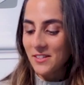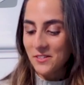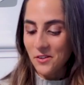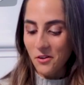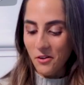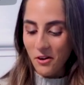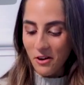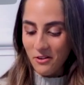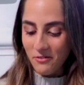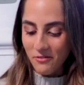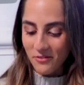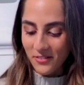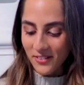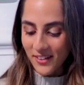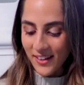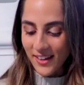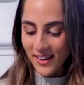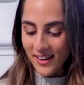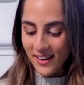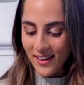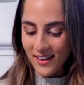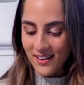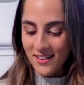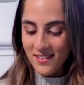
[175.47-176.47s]
So
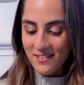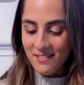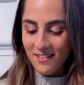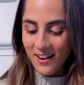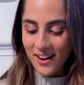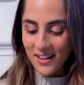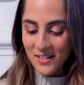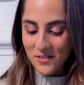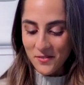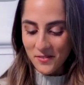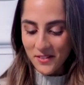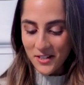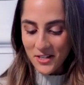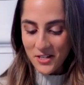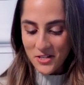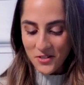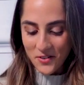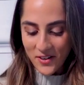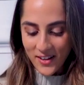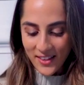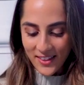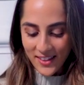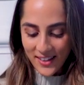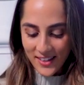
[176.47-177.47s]
hopefully you guys will
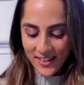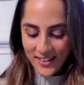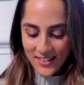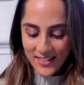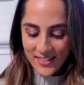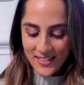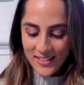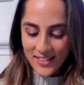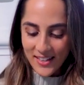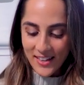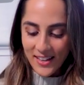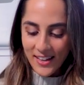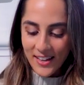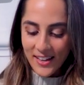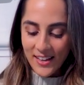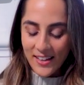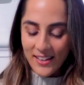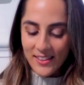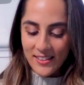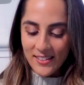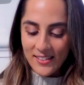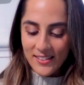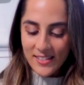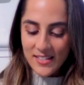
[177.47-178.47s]
enjoy this.
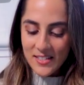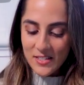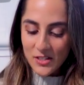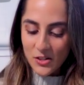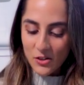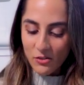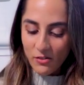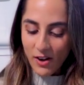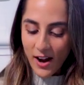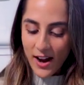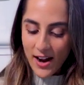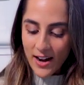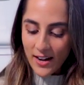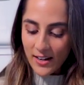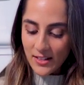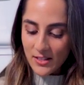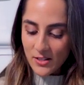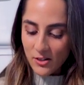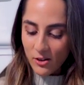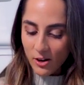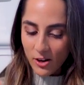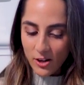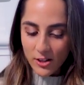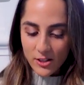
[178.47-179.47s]
This is great.
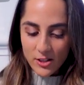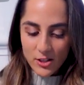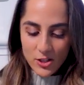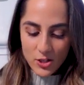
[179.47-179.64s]
It's got